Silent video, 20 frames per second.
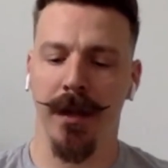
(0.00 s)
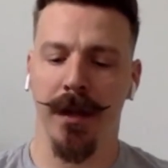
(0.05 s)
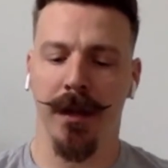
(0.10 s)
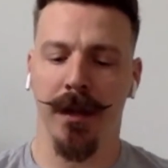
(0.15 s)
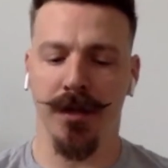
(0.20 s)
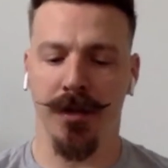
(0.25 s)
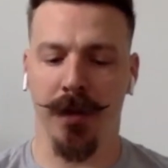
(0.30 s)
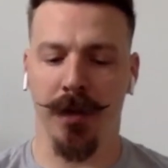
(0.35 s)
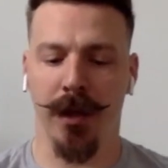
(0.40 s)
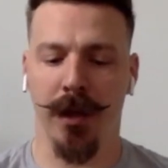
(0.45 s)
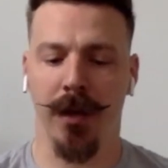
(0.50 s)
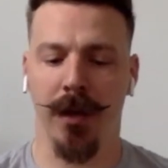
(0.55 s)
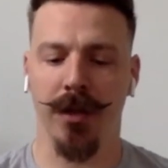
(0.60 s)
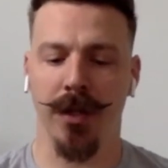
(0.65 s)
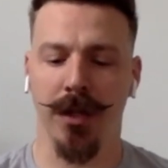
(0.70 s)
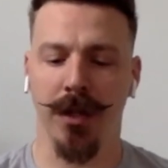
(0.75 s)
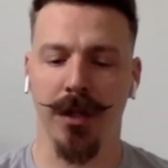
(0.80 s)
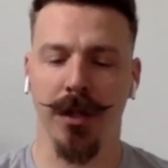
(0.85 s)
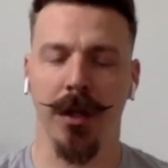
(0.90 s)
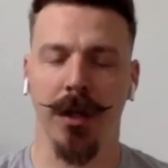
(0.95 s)
strength
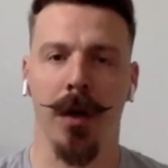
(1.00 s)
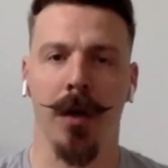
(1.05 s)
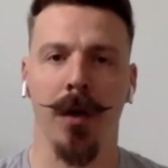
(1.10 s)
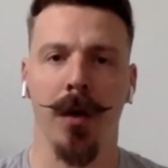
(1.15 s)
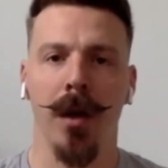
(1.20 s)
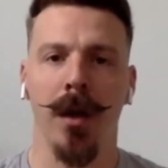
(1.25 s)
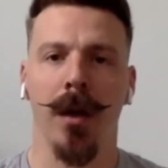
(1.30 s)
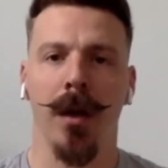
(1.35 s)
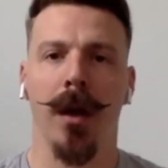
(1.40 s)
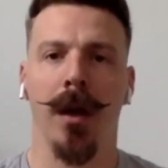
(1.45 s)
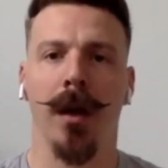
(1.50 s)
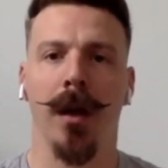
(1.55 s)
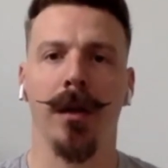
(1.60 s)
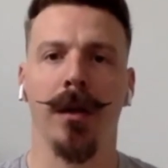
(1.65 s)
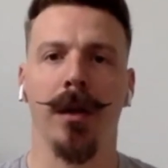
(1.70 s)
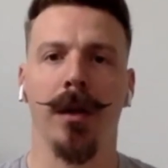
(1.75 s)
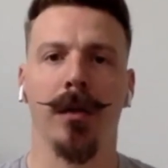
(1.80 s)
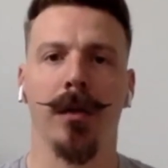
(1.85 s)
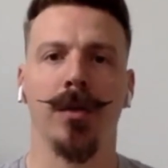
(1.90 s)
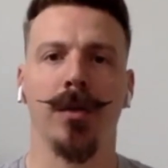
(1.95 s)
coaches,
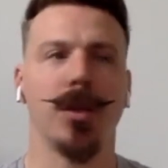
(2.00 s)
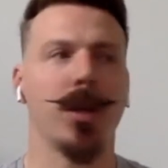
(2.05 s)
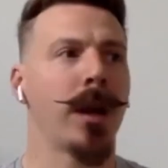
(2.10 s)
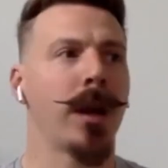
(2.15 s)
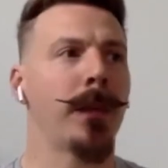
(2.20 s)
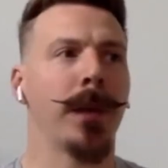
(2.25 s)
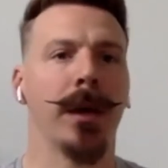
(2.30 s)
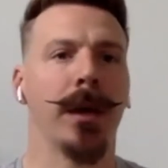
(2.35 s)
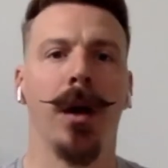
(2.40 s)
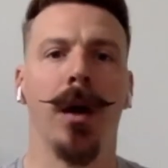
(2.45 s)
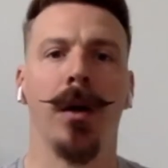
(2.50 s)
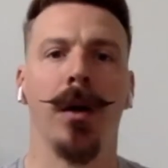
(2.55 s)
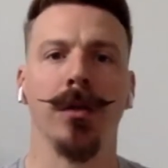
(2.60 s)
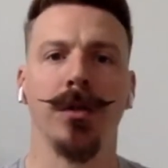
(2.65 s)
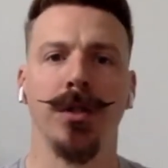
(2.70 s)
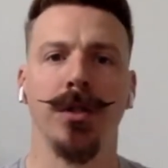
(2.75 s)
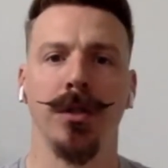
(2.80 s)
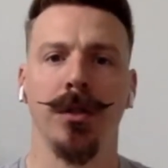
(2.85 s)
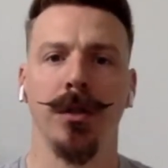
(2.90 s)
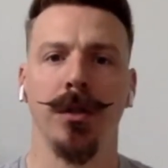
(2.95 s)
shut up and
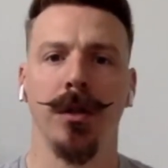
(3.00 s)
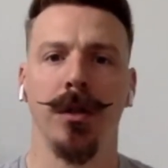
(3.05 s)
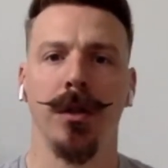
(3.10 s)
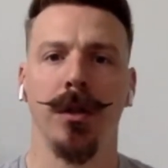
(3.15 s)
coach.